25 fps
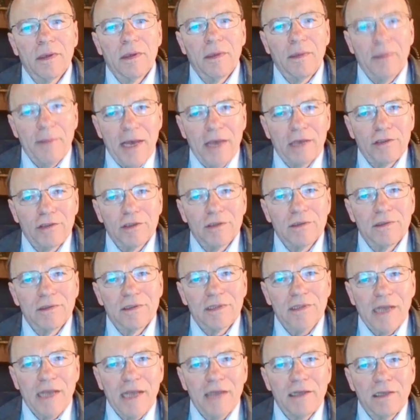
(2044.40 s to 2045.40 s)
Imagine,
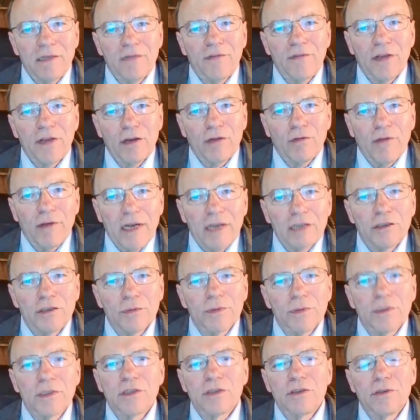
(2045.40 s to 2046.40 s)
scientific
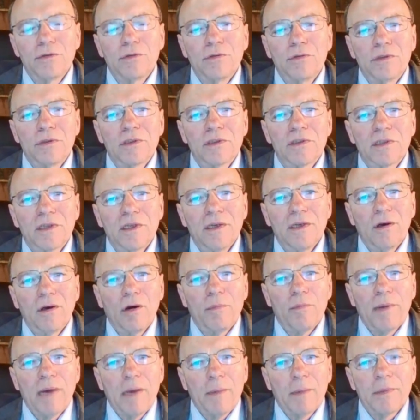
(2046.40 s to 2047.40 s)
graduate students.
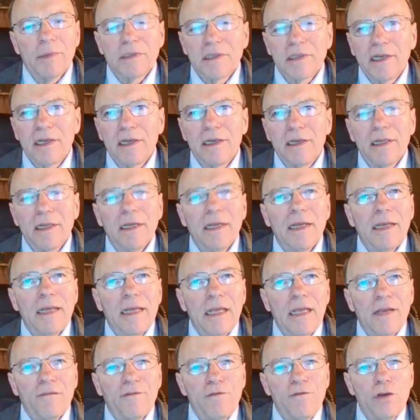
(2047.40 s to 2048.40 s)
Obama said,
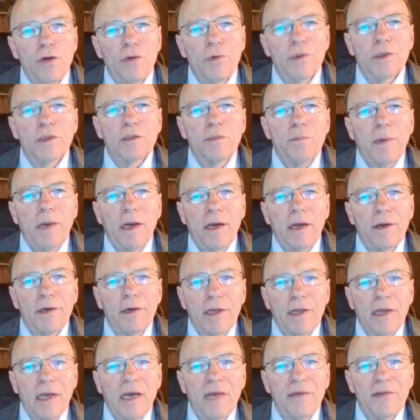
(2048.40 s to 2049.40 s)
if you aspire
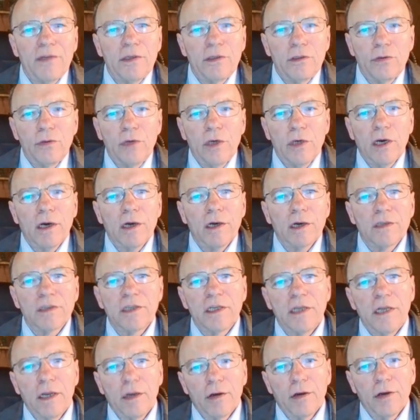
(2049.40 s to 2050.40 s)
to having 2 cars
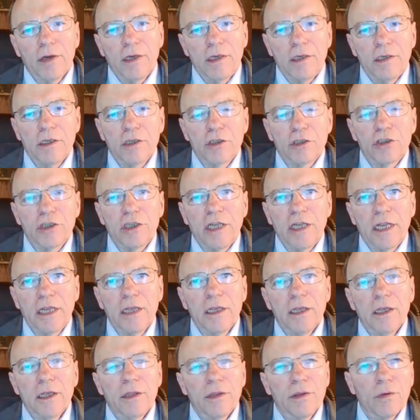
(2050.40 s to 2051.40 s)
and air
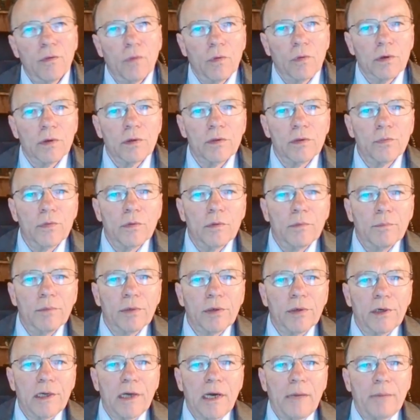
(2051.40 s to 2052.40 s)
conditioning, the world will
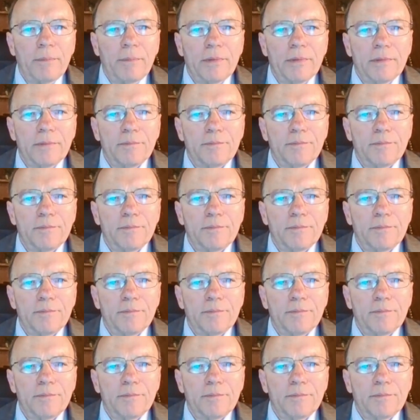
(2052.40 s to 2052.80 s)
burn up.